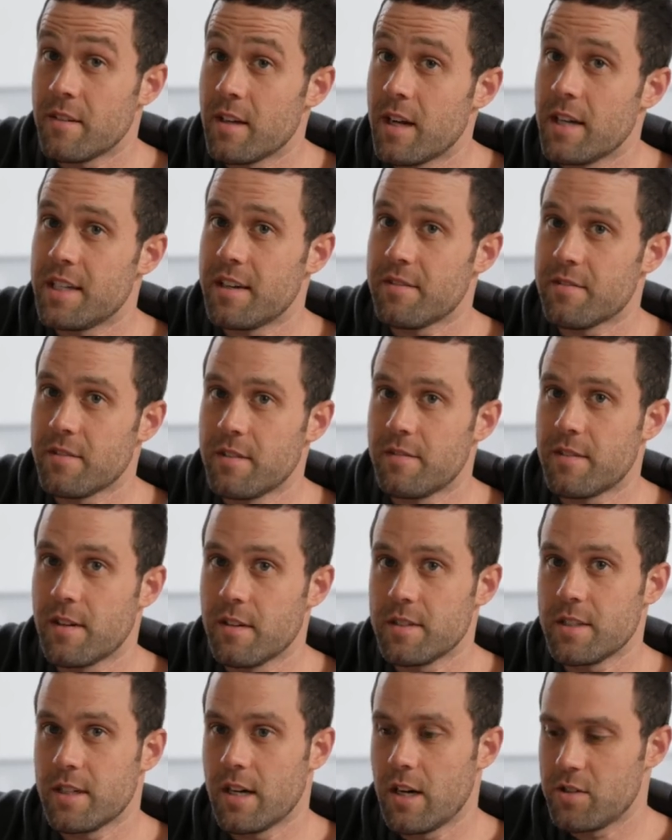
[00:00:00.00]
I definitely felt
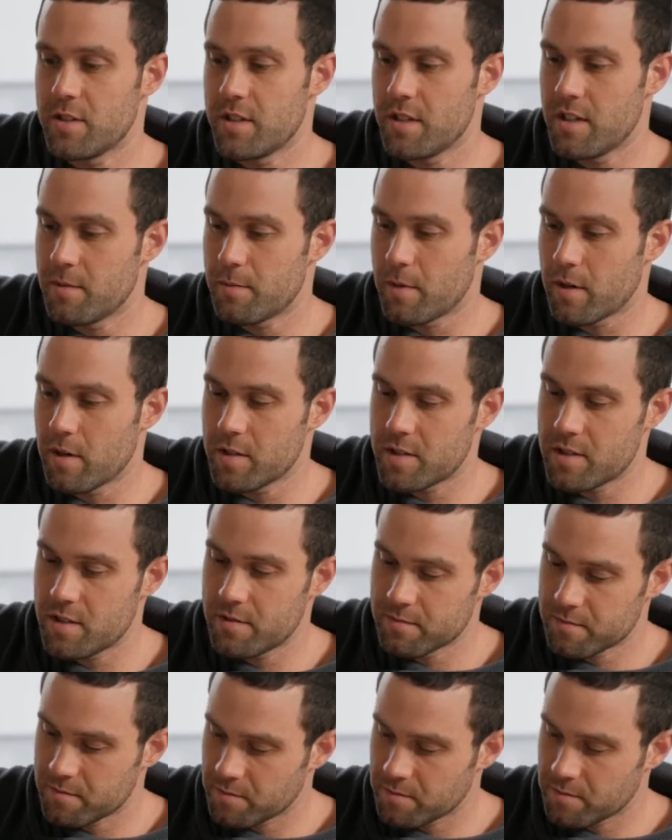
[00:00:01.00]
dehydrated at parts.